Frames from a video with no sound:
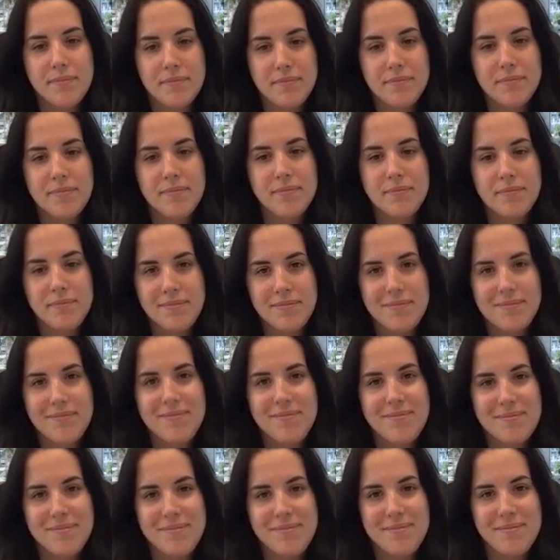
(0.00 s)

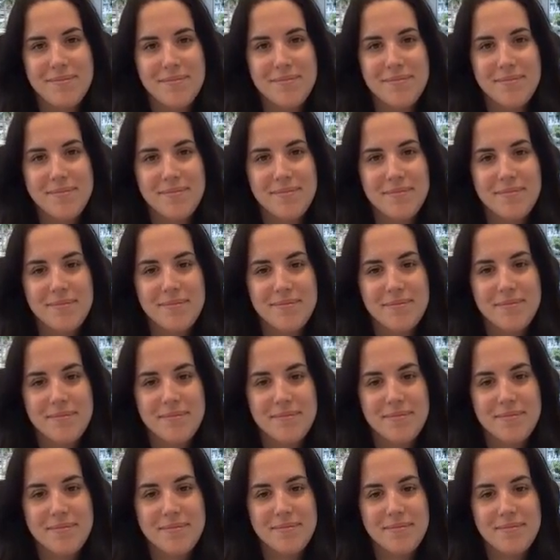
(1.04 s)

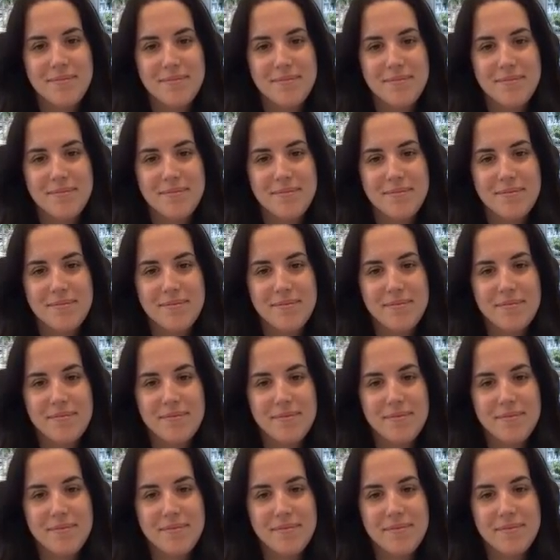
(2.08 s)

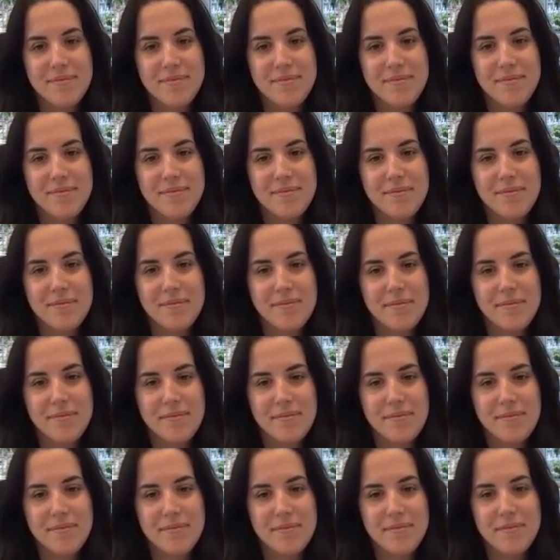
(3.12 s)

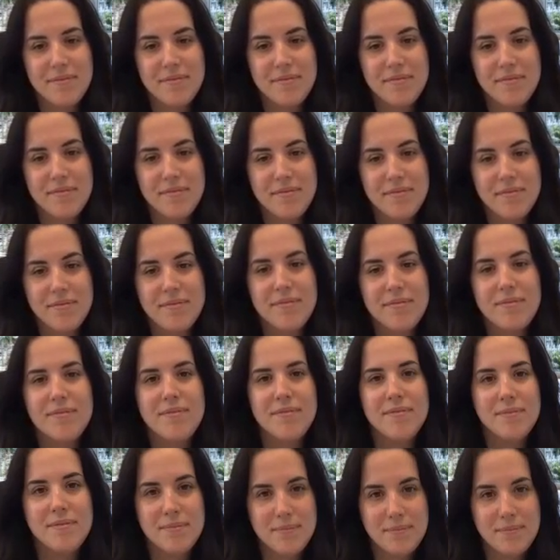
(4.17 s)

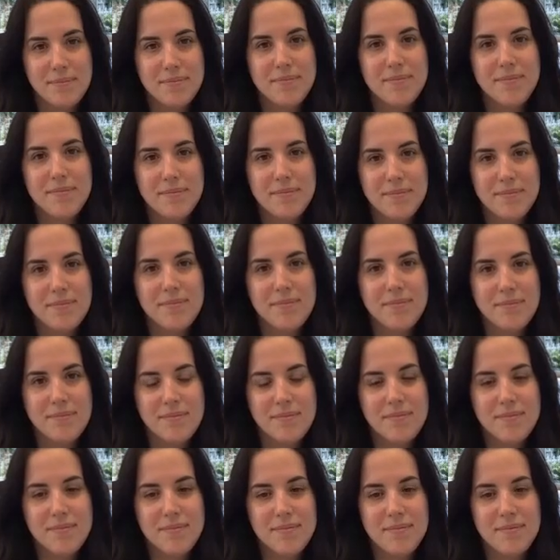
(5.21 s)

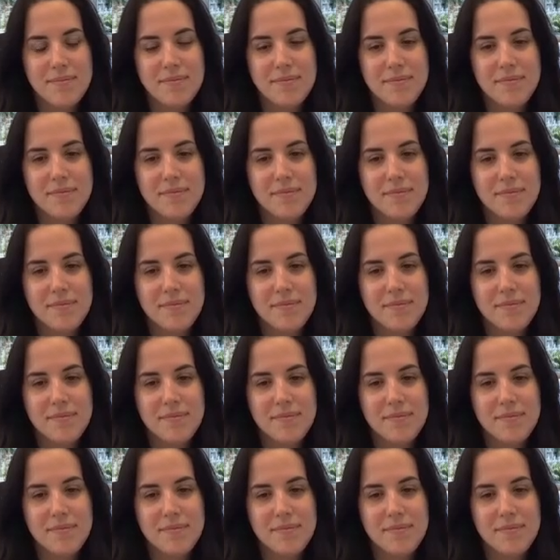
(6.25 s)
The person shown says nothing.